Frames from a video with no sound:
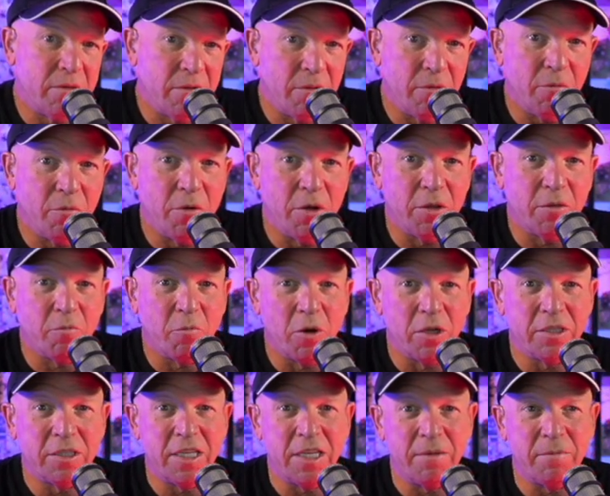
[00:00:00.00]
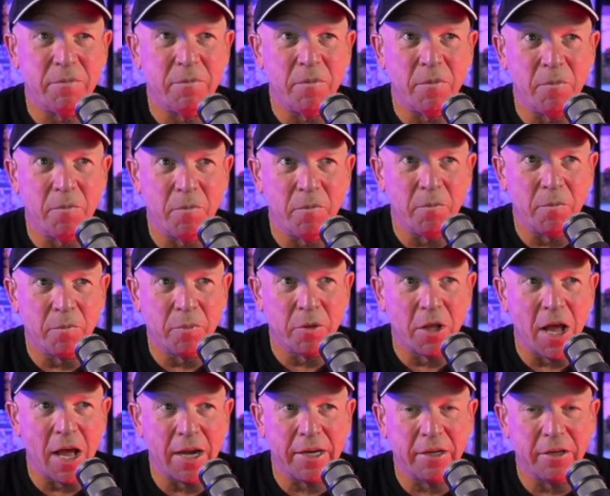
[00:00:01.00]
with one team
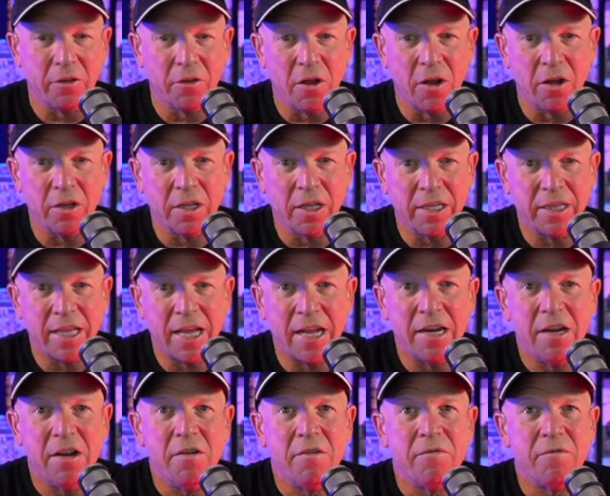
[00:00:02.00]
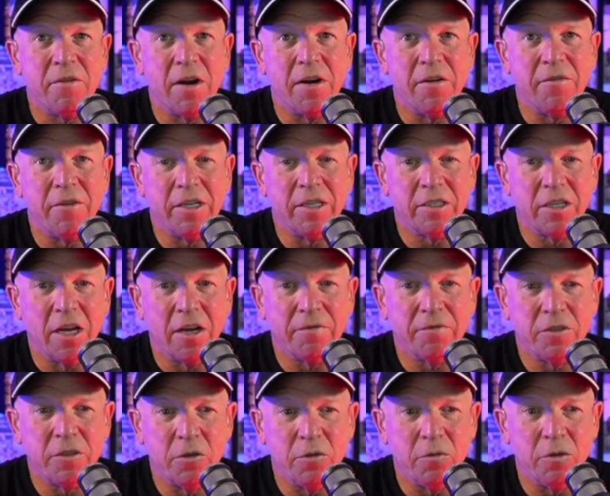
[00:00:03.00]
plodding along like that, very, very
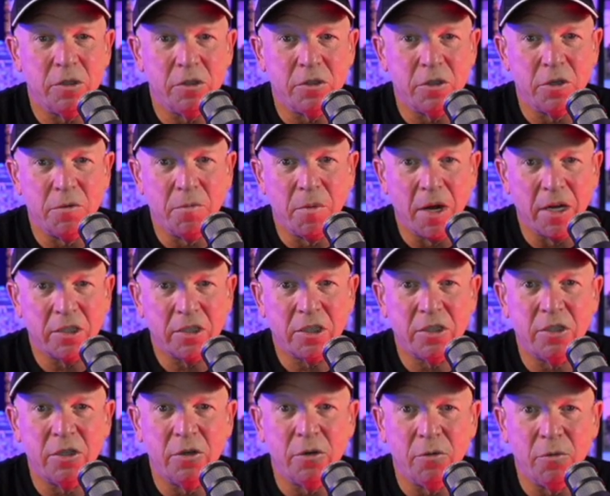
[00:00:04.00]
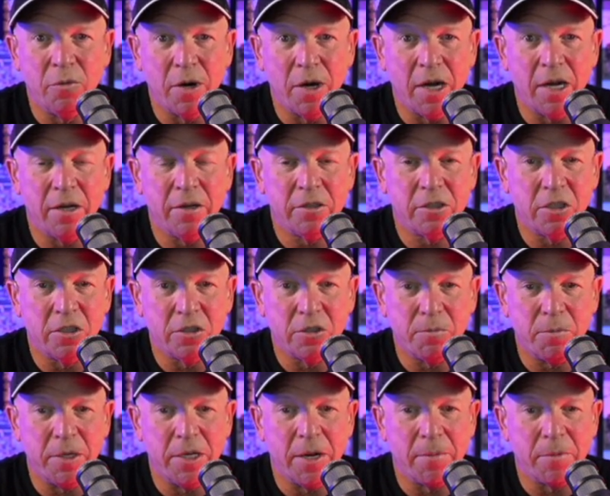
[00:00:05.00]
tough to do much to
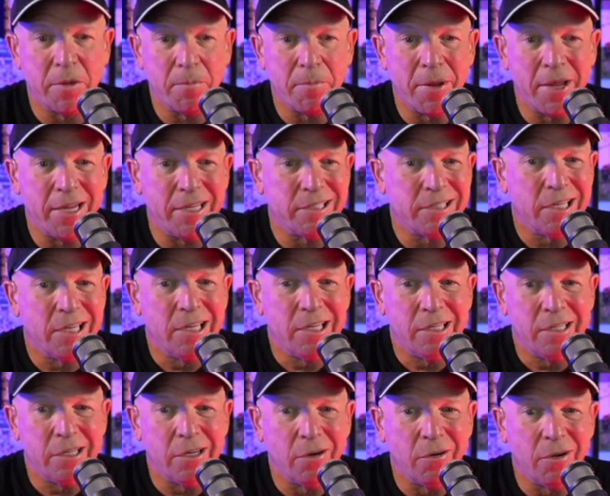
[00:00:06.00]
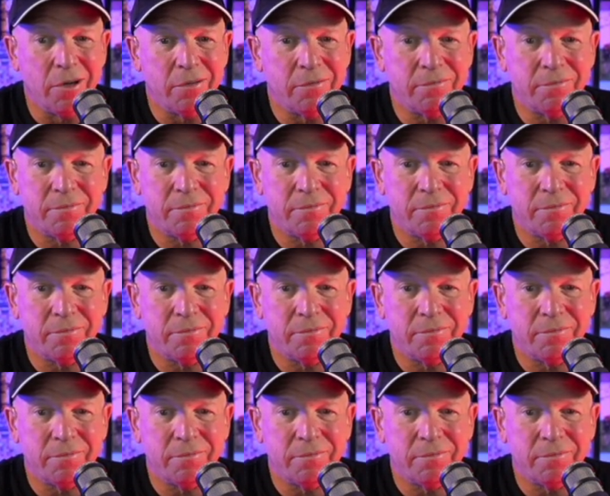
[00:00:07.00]
speed up the pace. You know what?